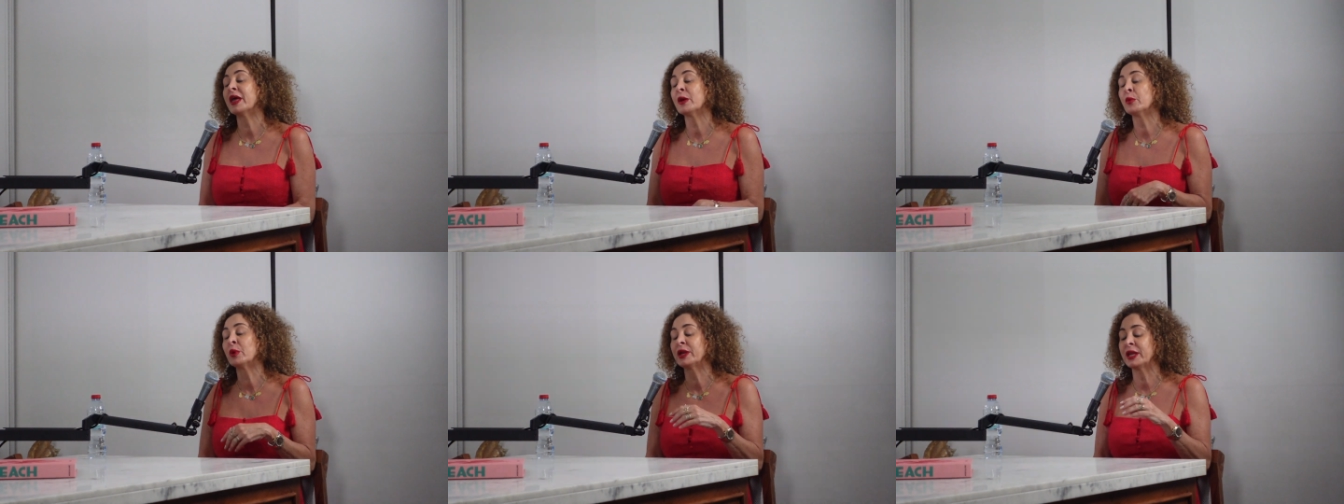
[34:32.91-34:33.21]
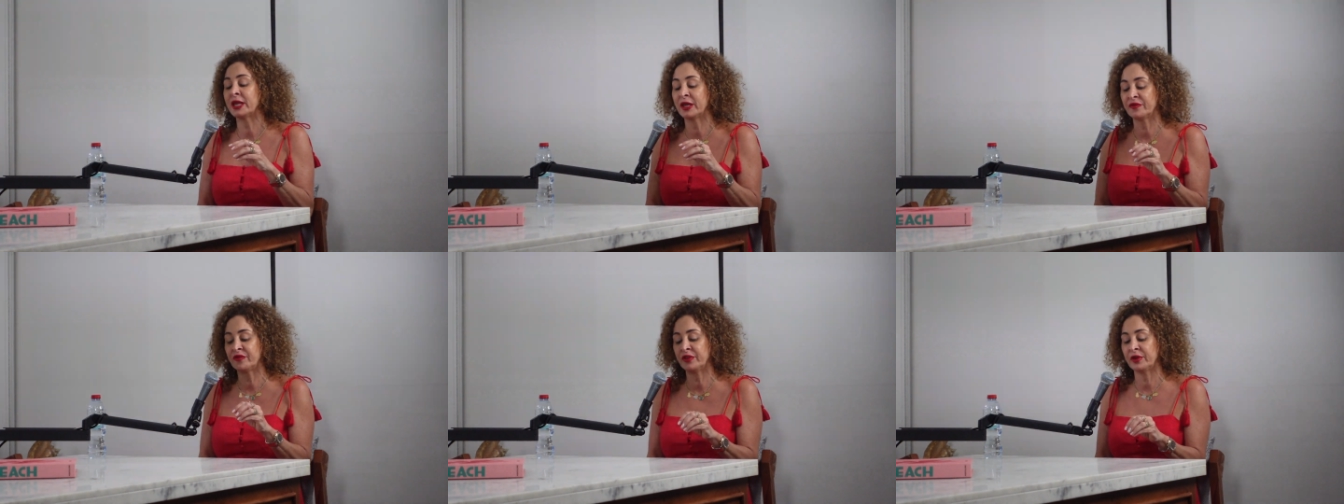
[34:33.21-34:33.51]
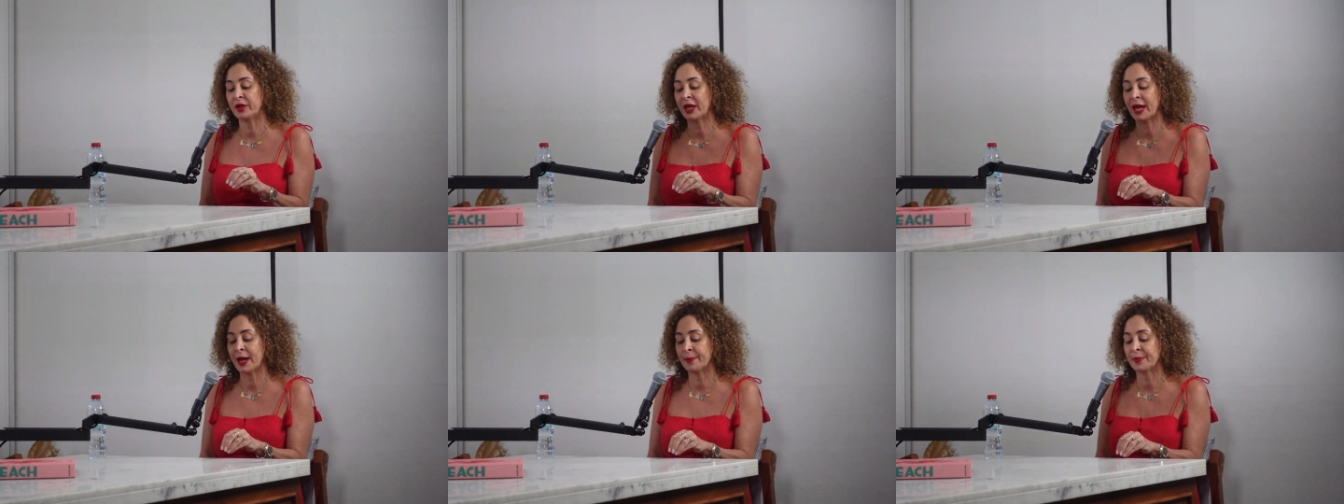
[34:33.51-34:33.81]
what if
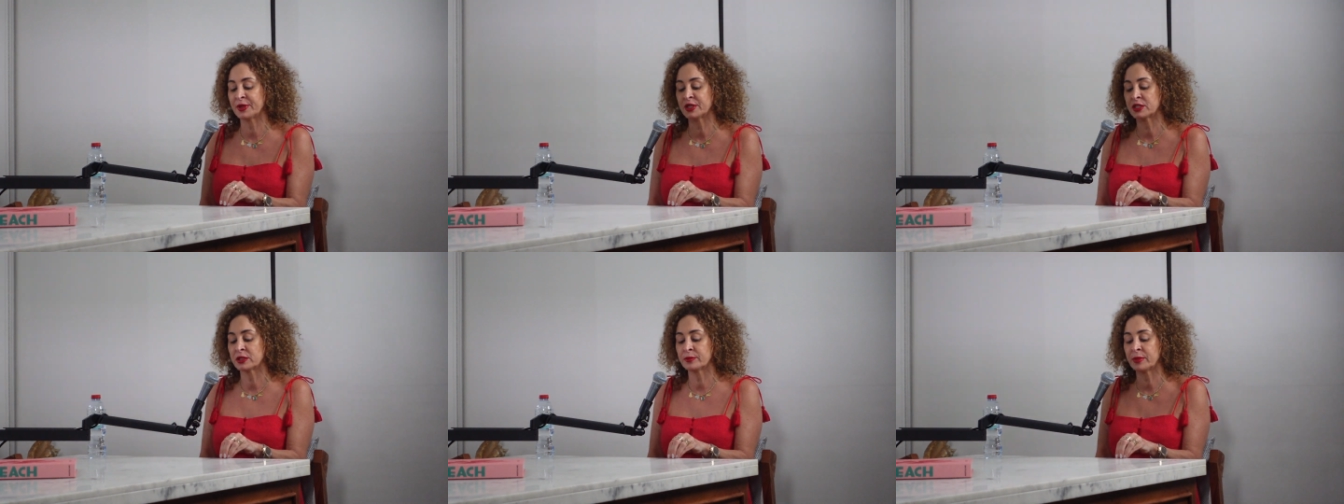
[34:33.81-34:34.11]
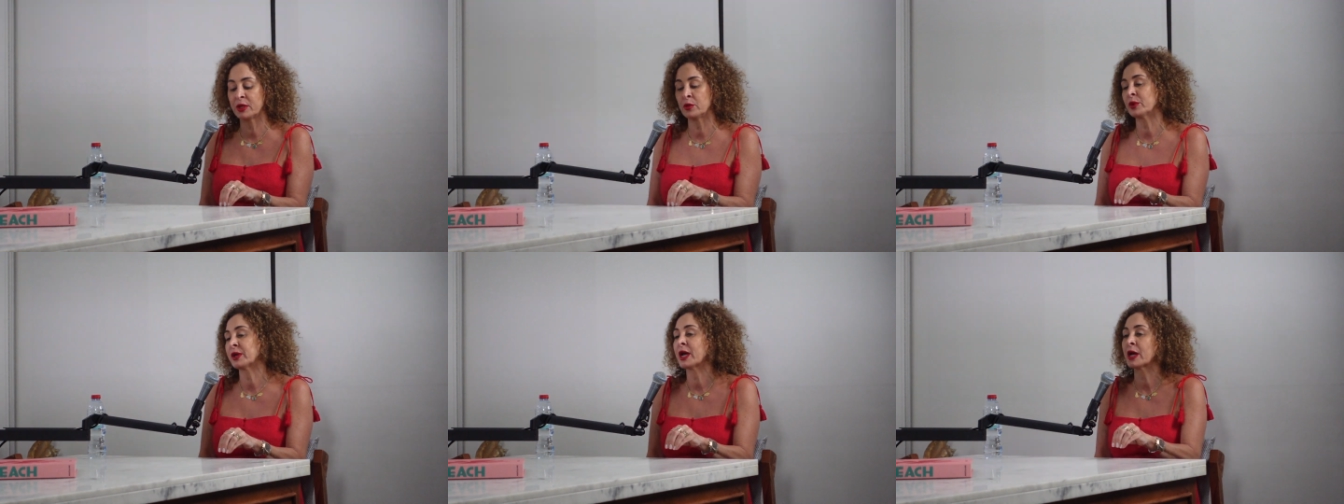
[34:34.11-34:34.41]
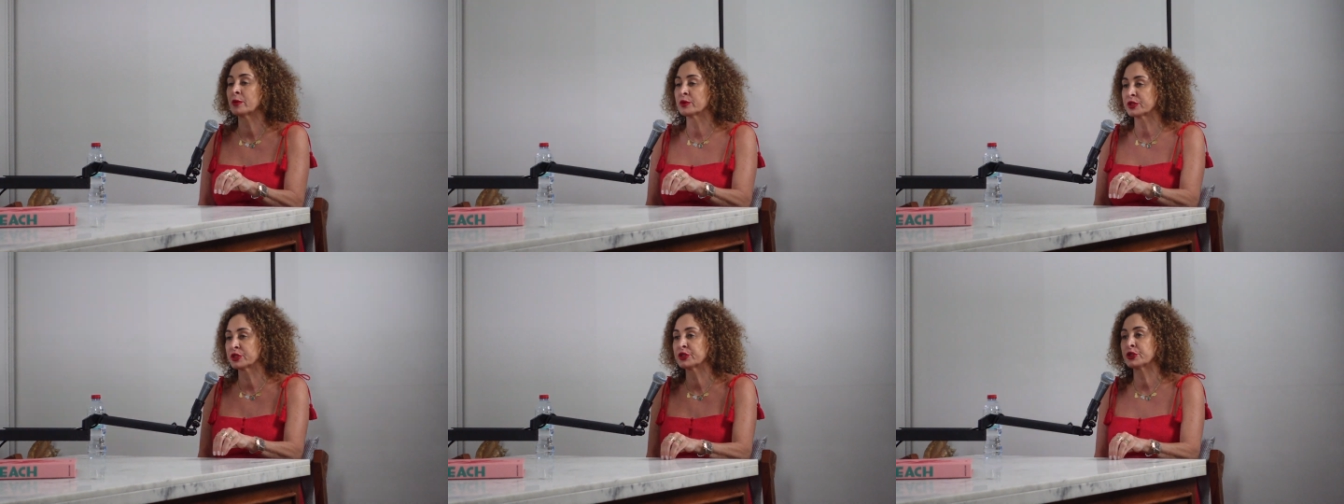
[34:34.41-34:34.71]
it happened to me when
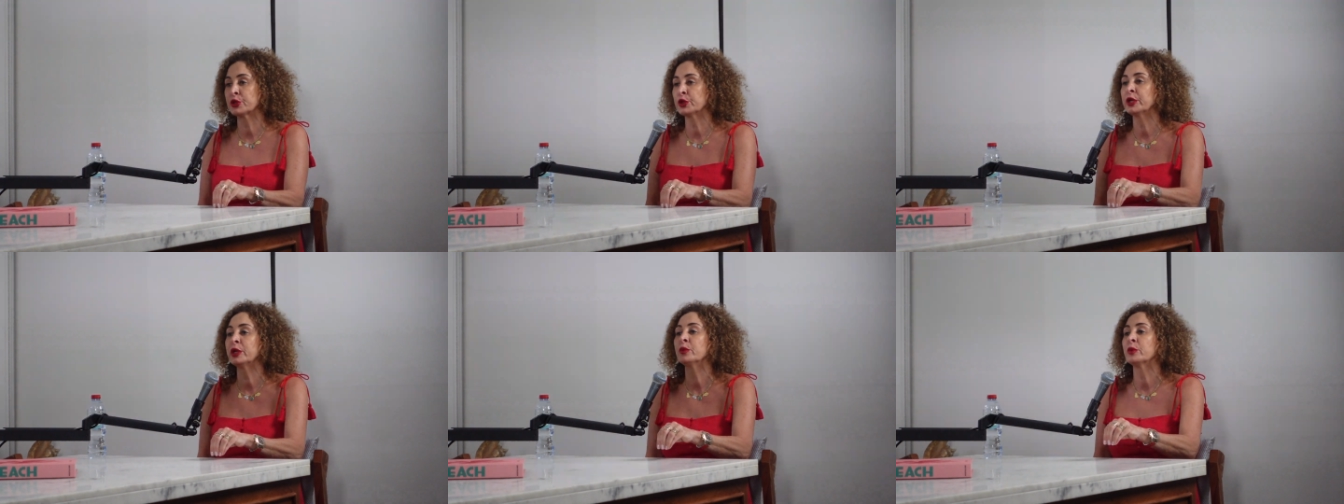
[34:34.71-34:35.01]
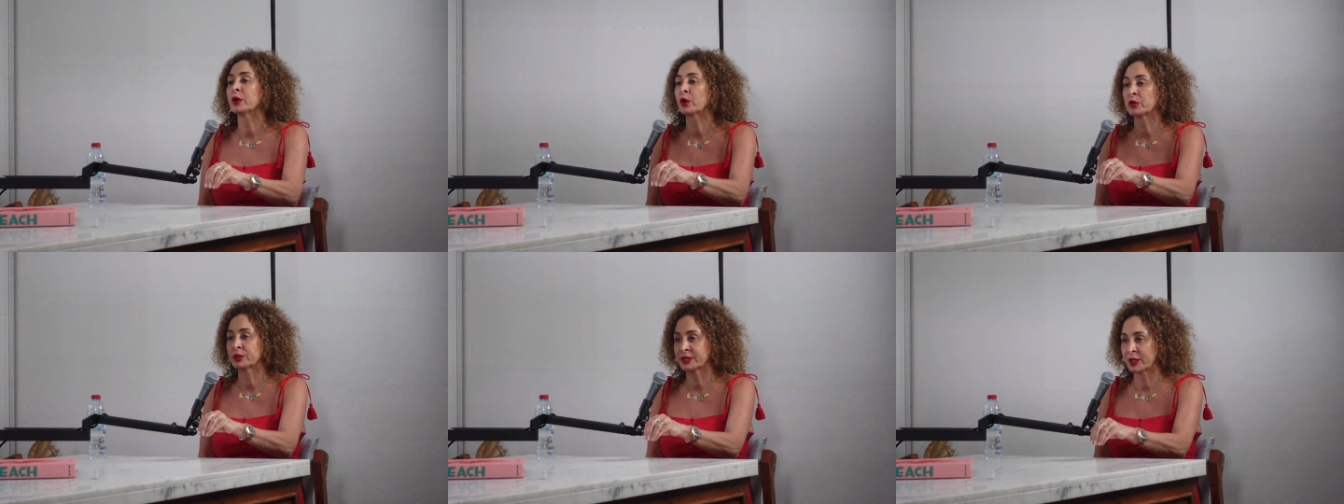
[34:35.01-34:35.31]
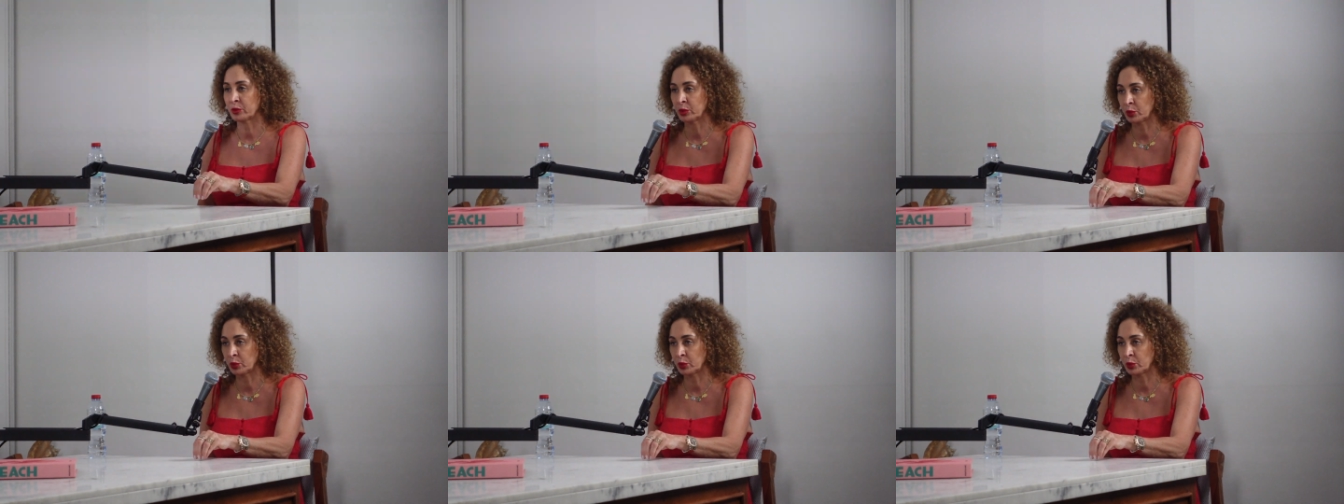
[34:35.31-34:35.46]
i was 30 or say